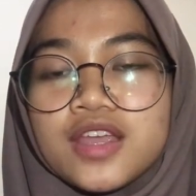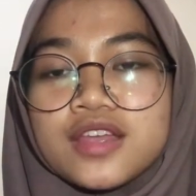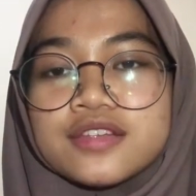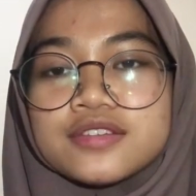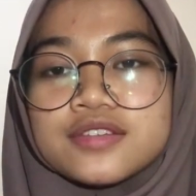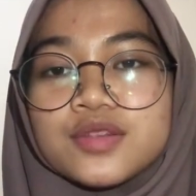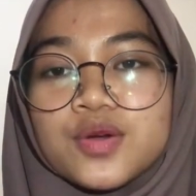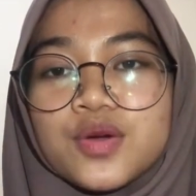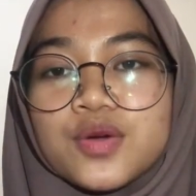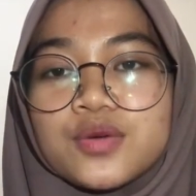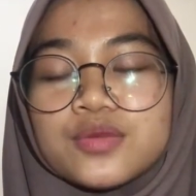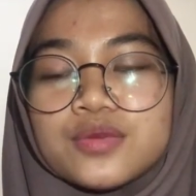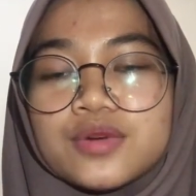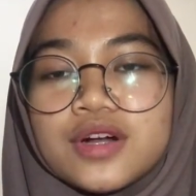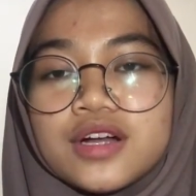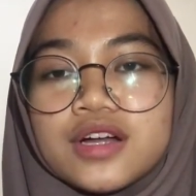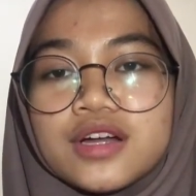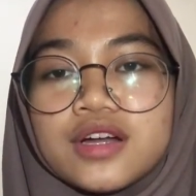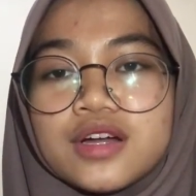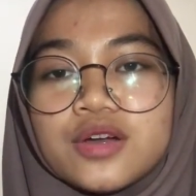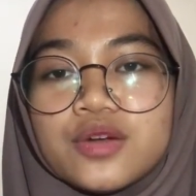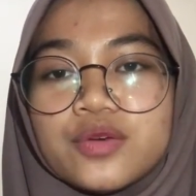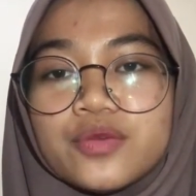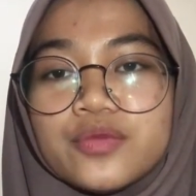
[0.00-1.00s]
So
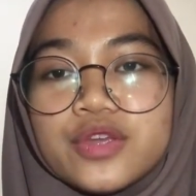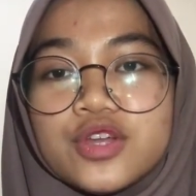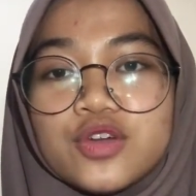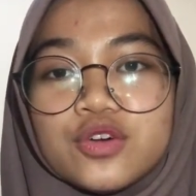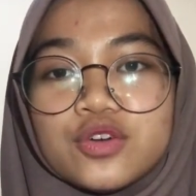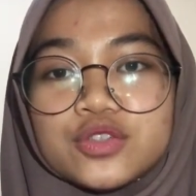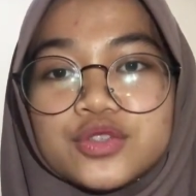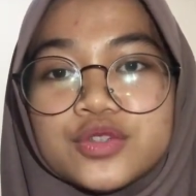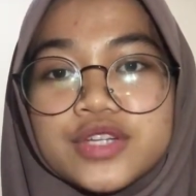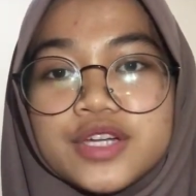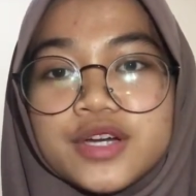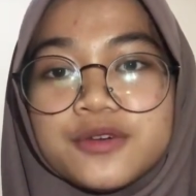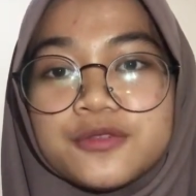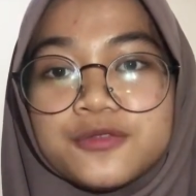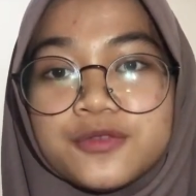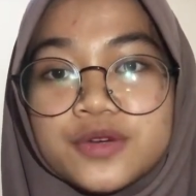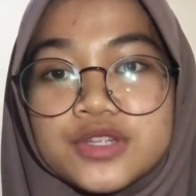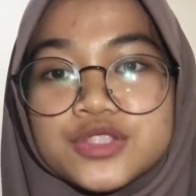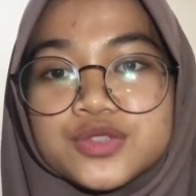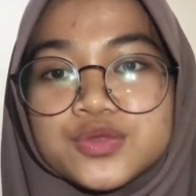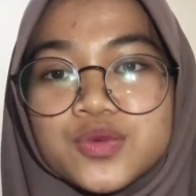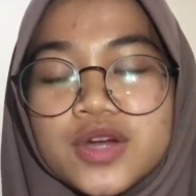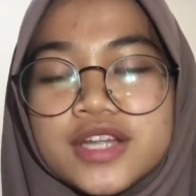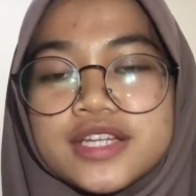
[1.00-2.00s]
we go to the
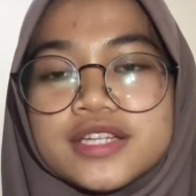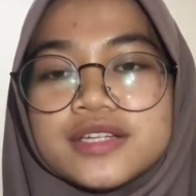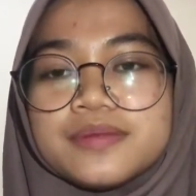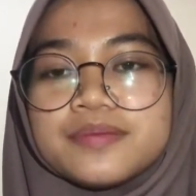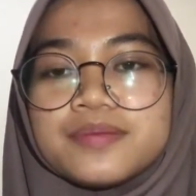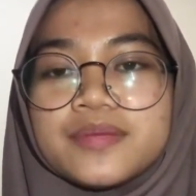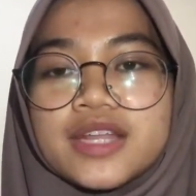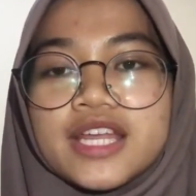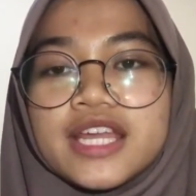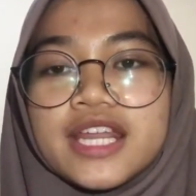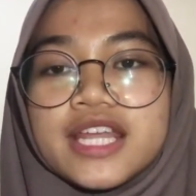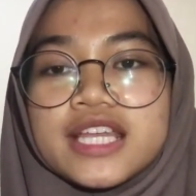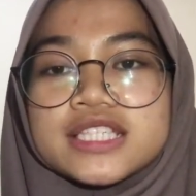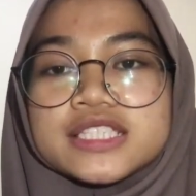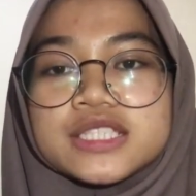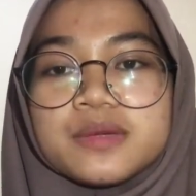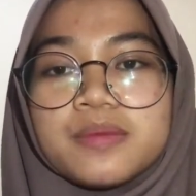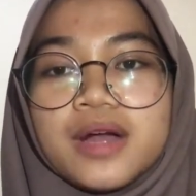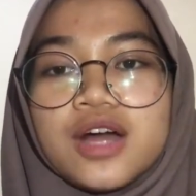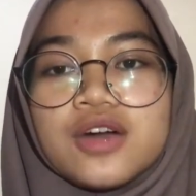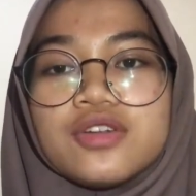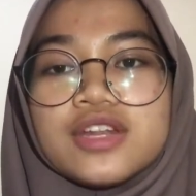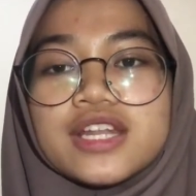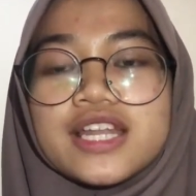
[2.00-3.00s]
first one. It is
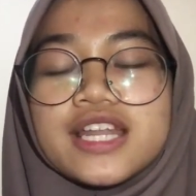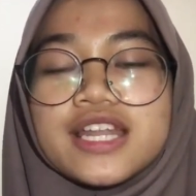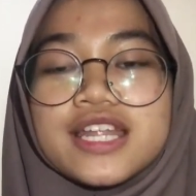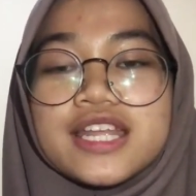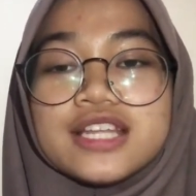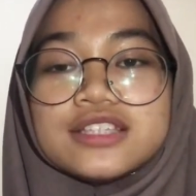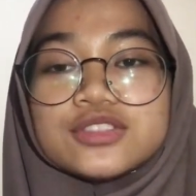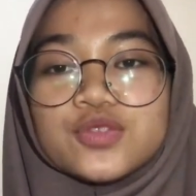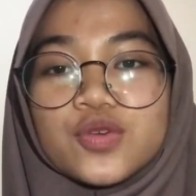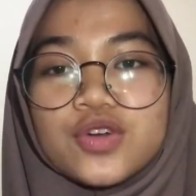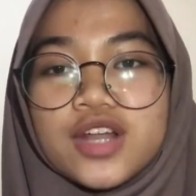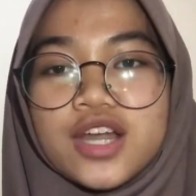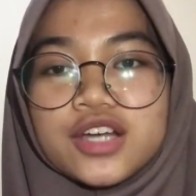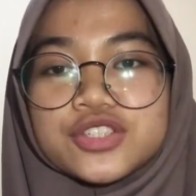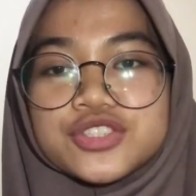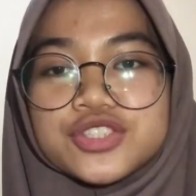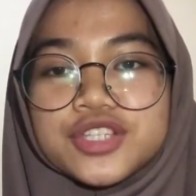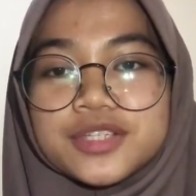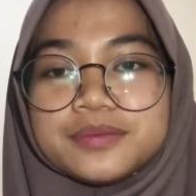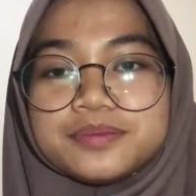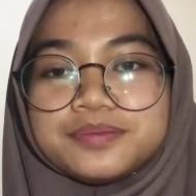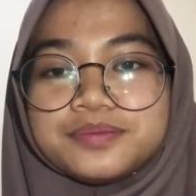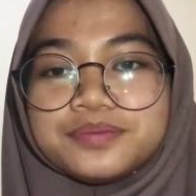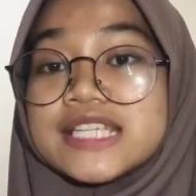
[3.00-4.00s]
about
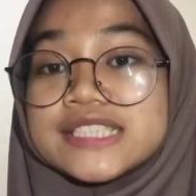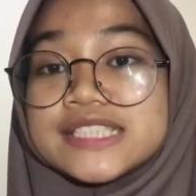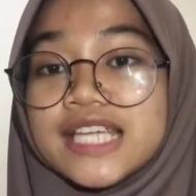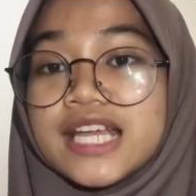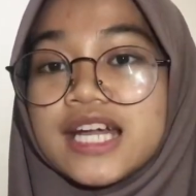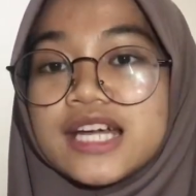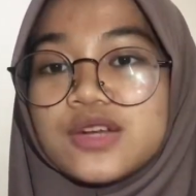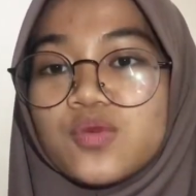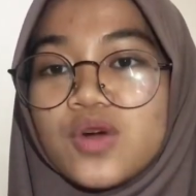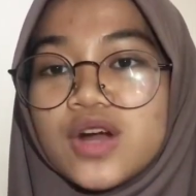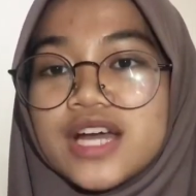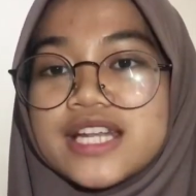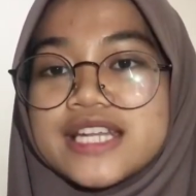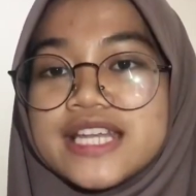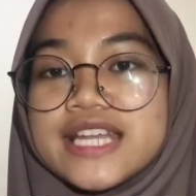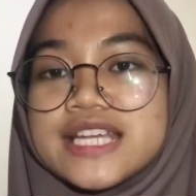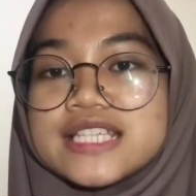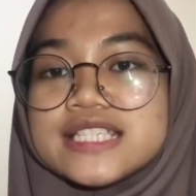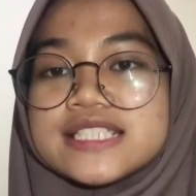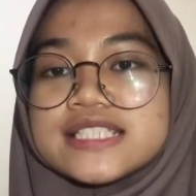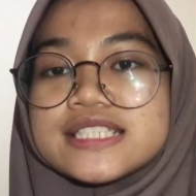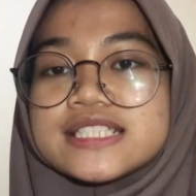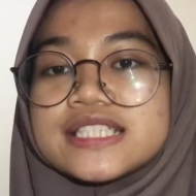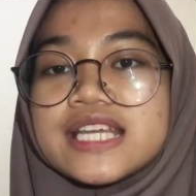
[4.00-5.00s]
introduction. The second one
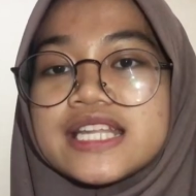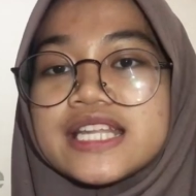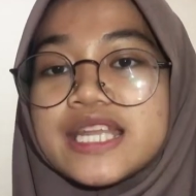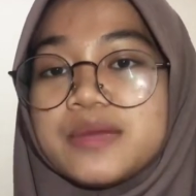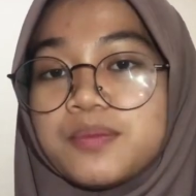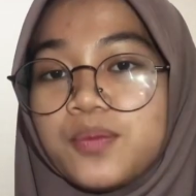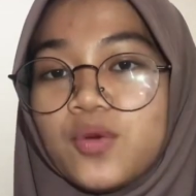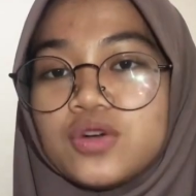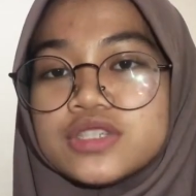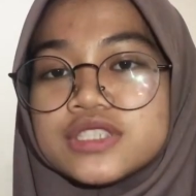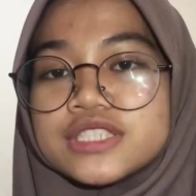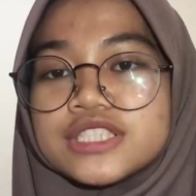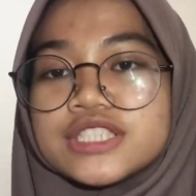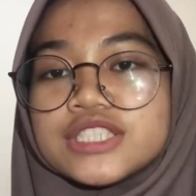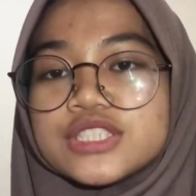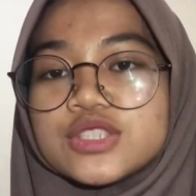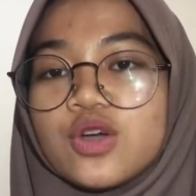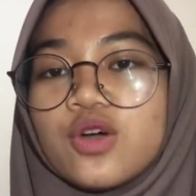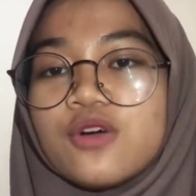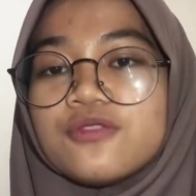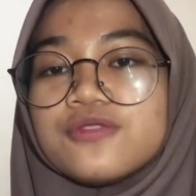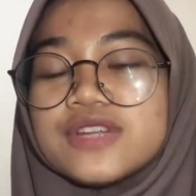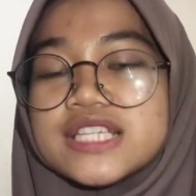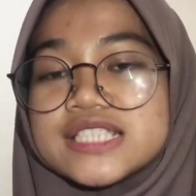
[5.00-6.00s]
is the importance
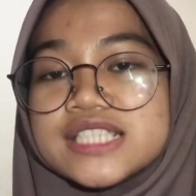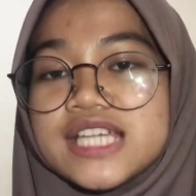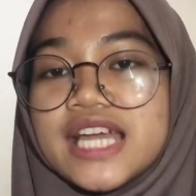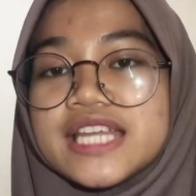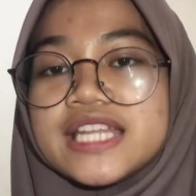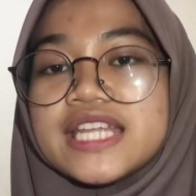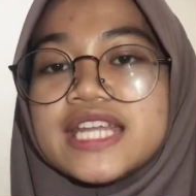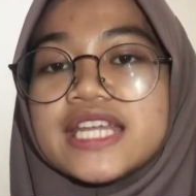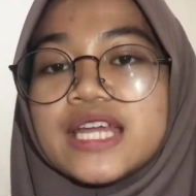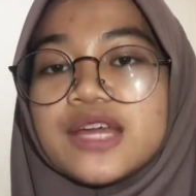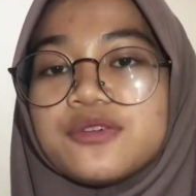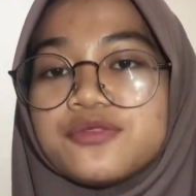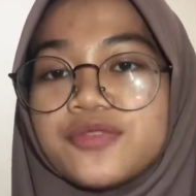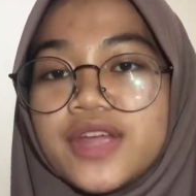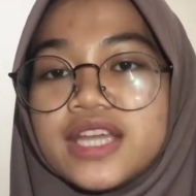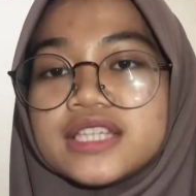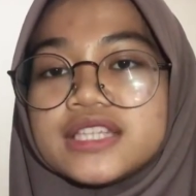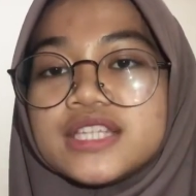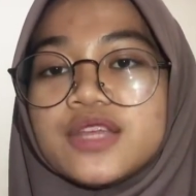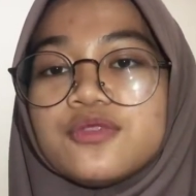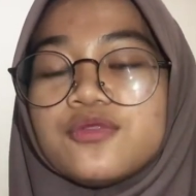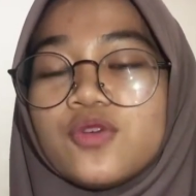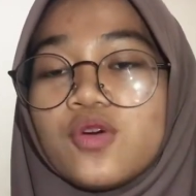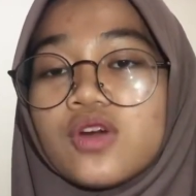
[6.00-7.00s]
of designing
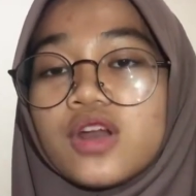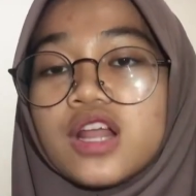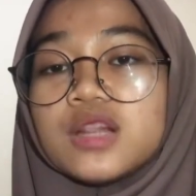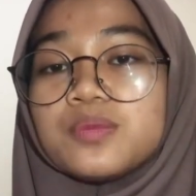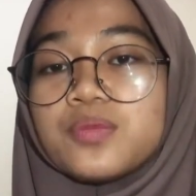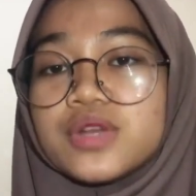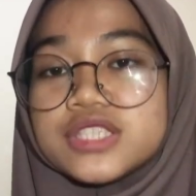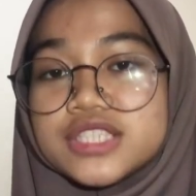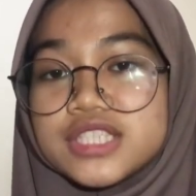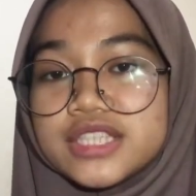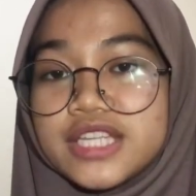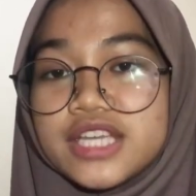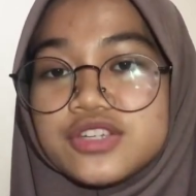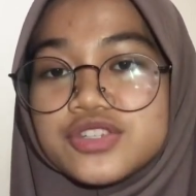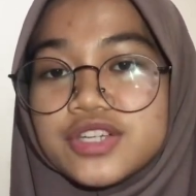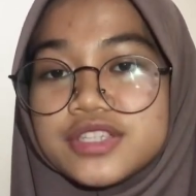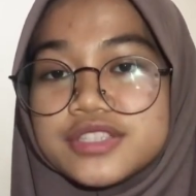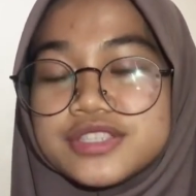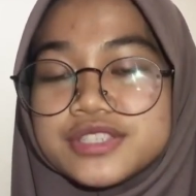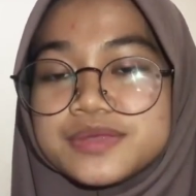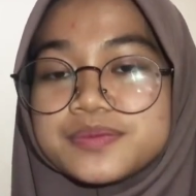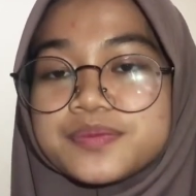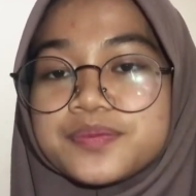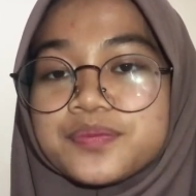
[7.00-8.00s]
effective oral
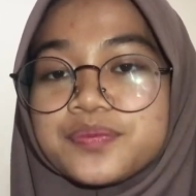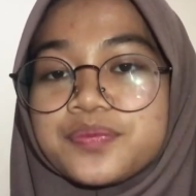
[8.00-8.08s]
presentations.